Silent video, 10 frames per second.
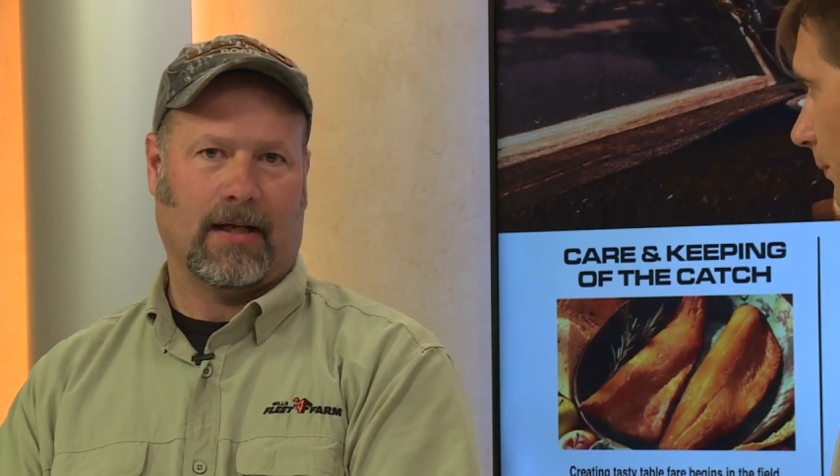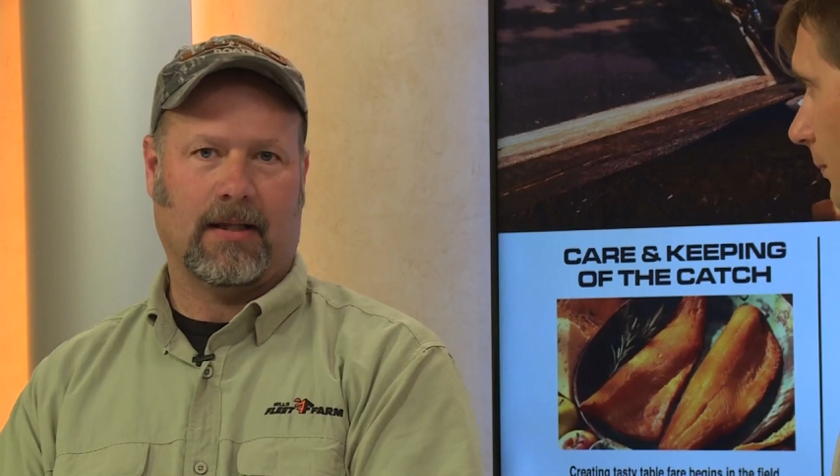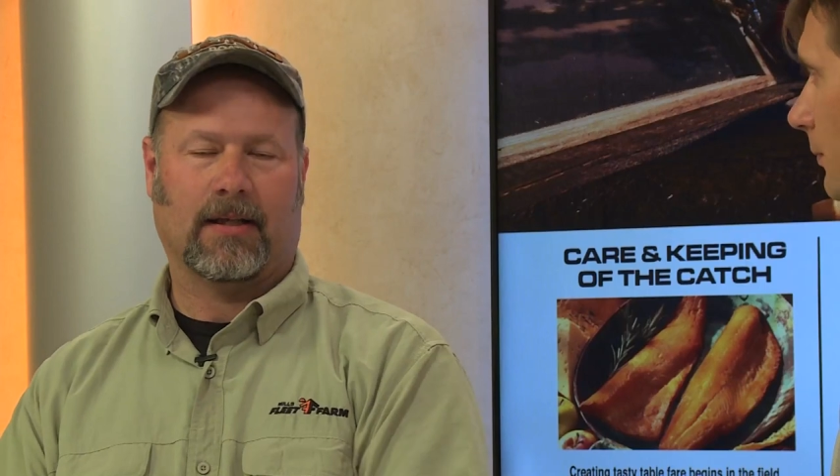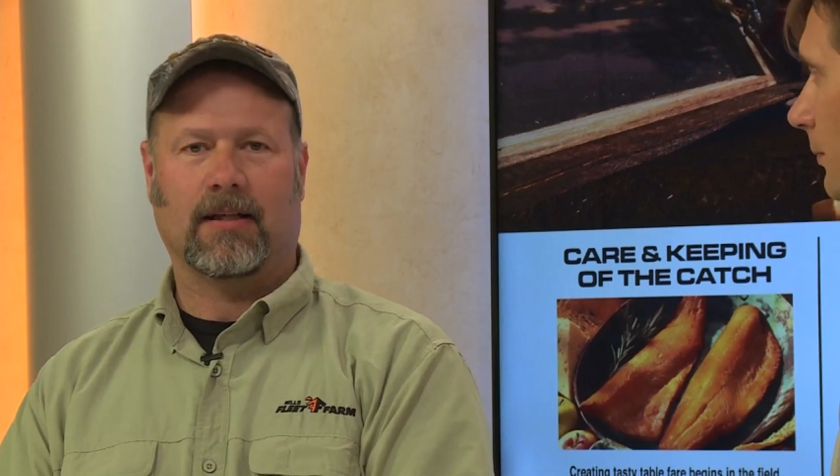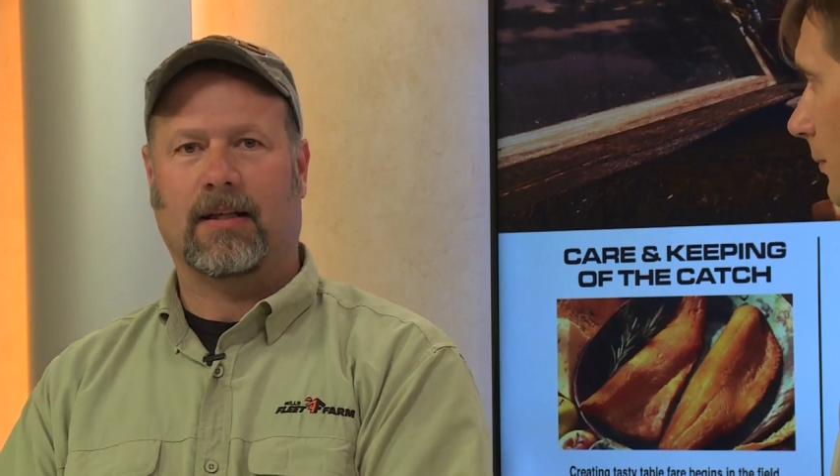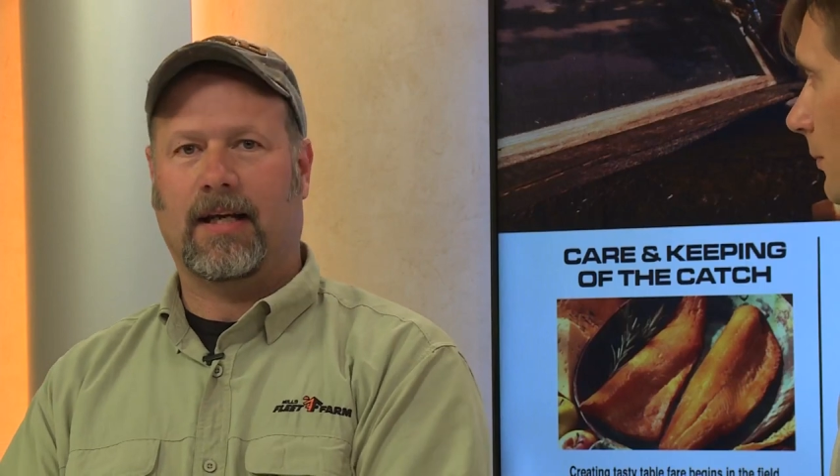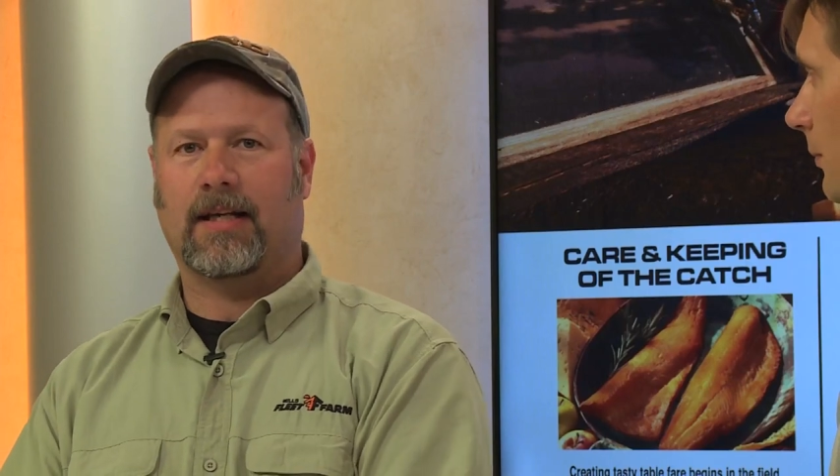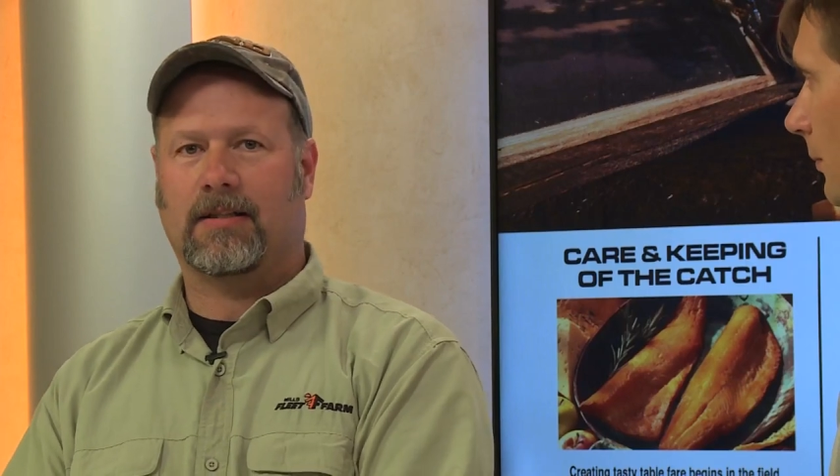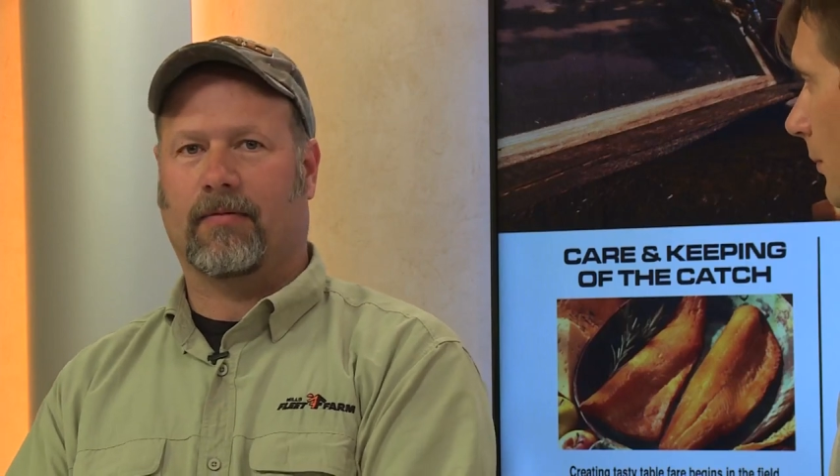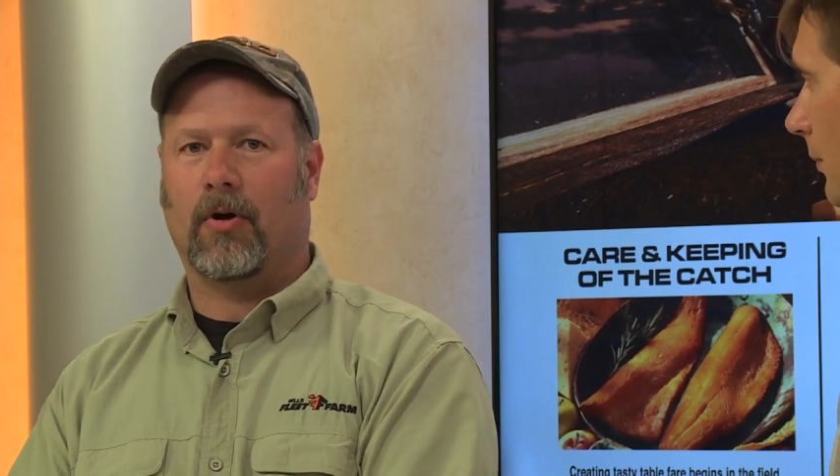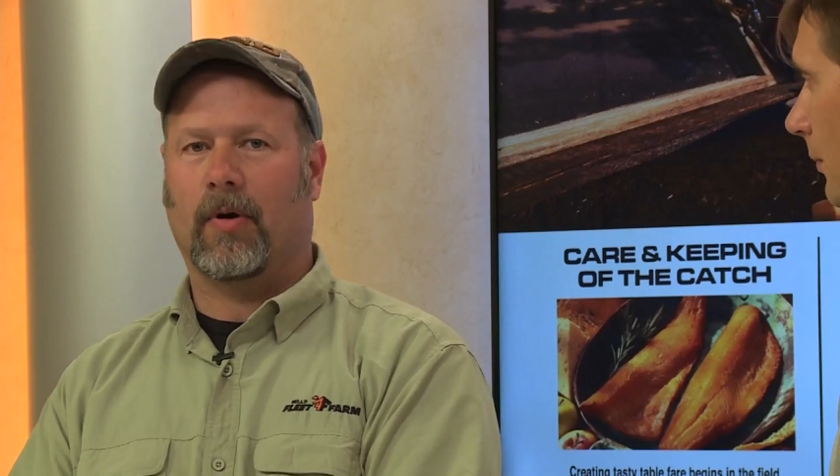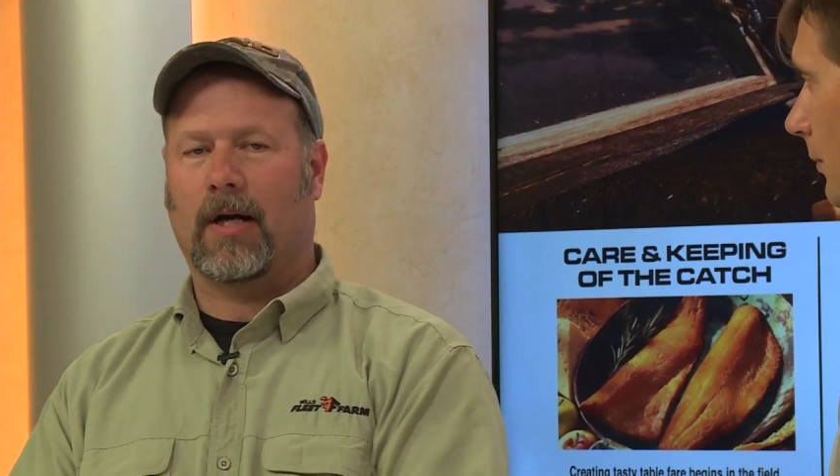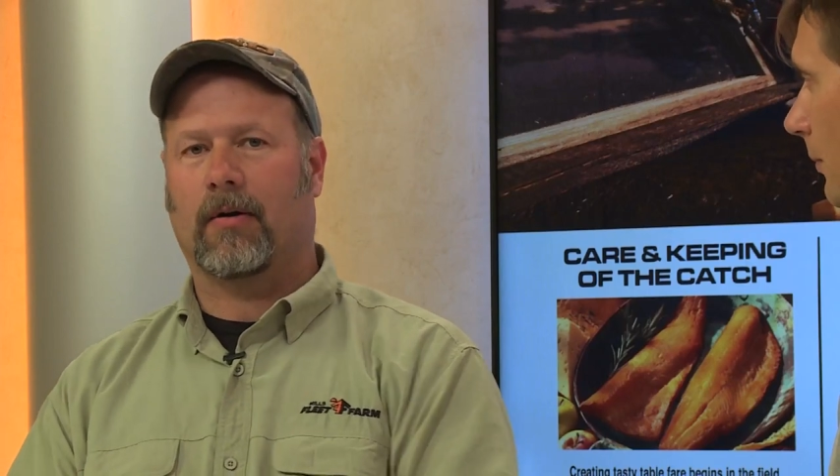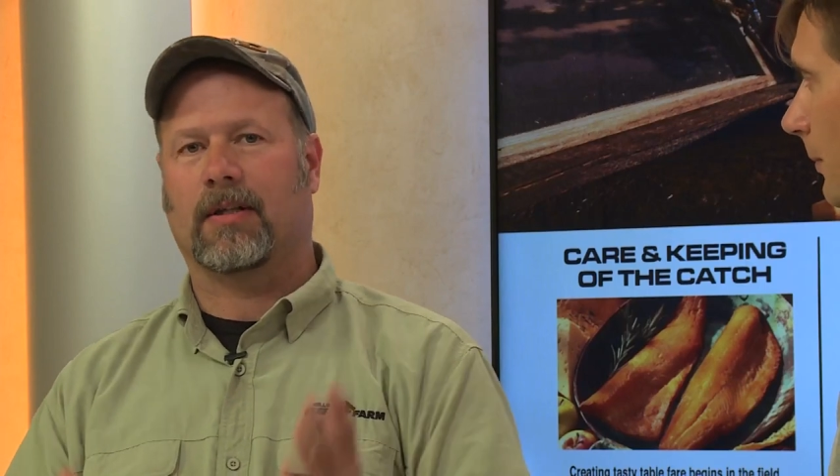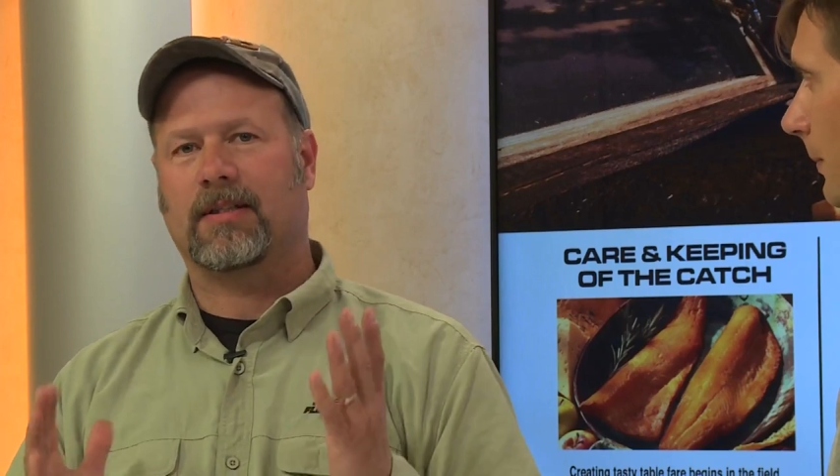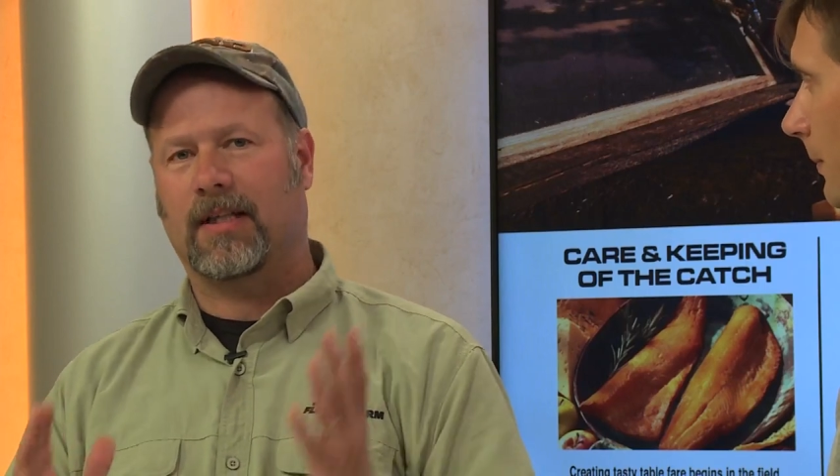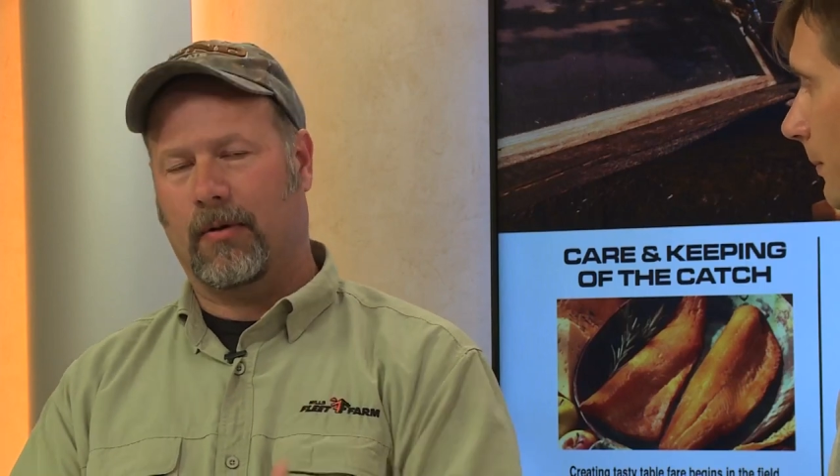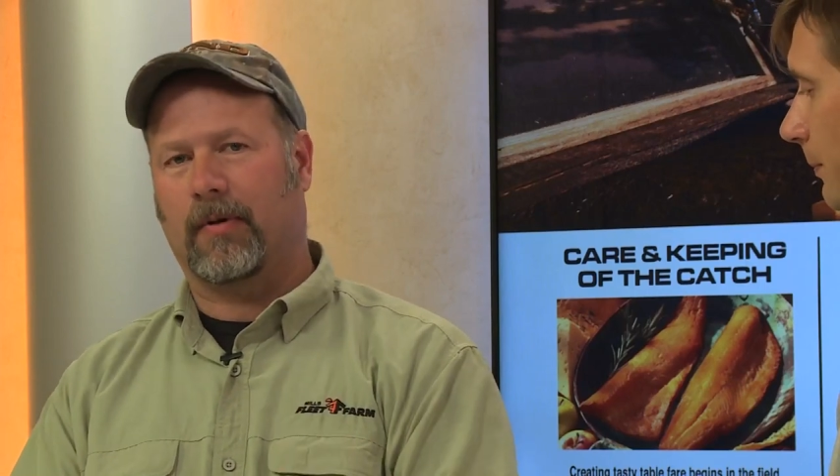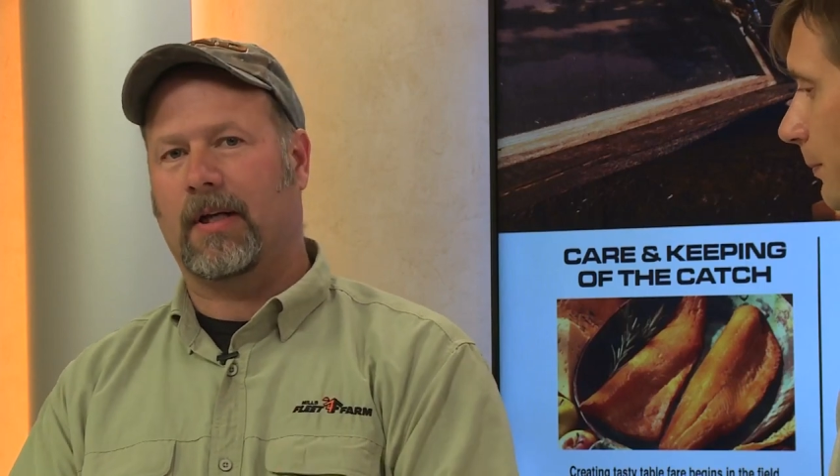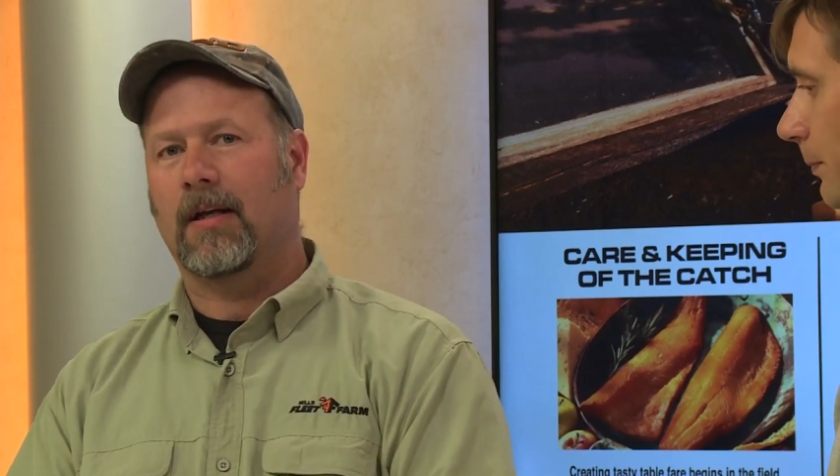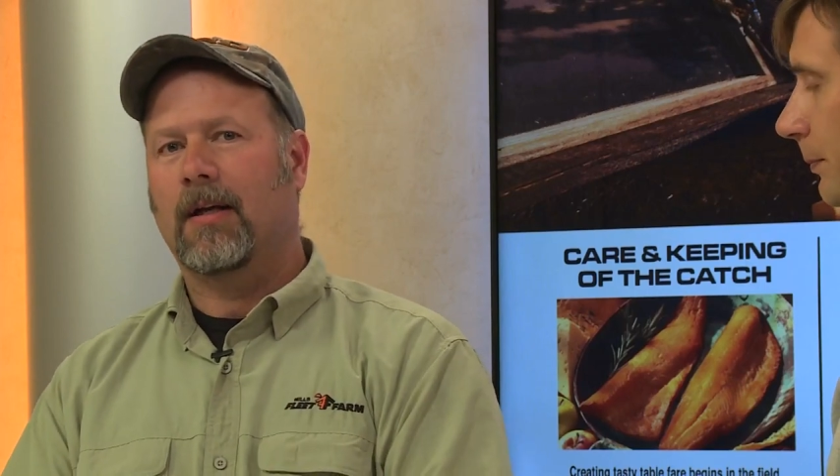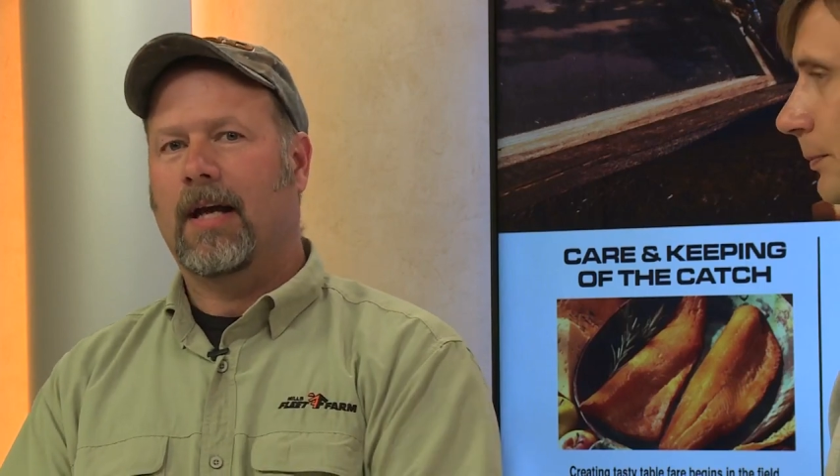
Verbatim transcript: I think the days of going out and saying we